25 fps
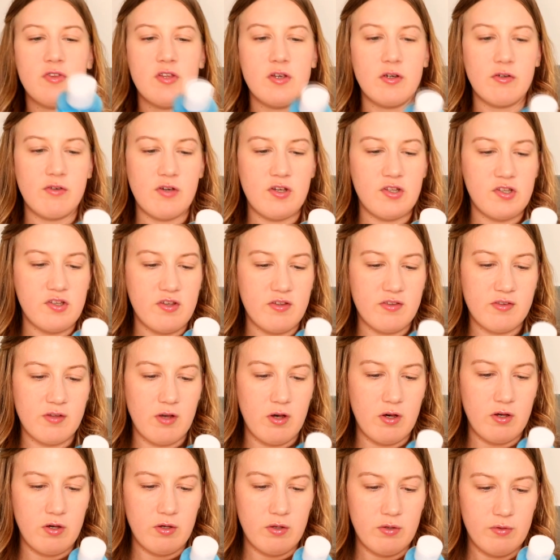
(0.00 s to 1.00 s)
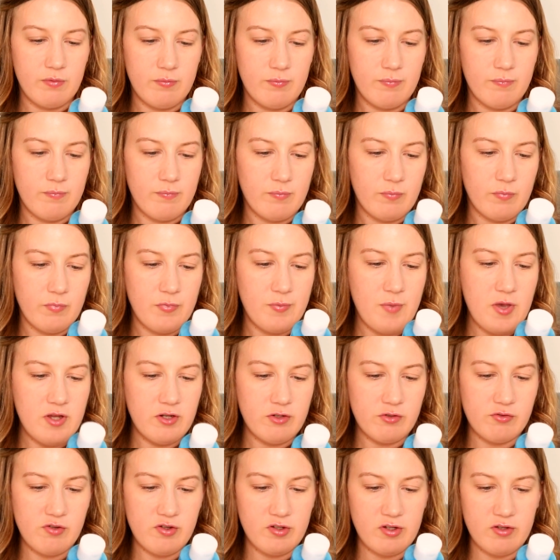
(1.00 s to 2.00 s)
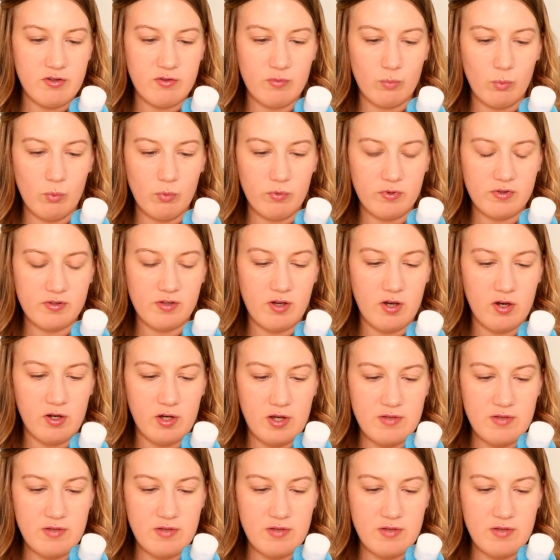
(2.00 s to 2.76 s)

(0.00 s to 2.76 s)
the ingredients are. The main ingredients are water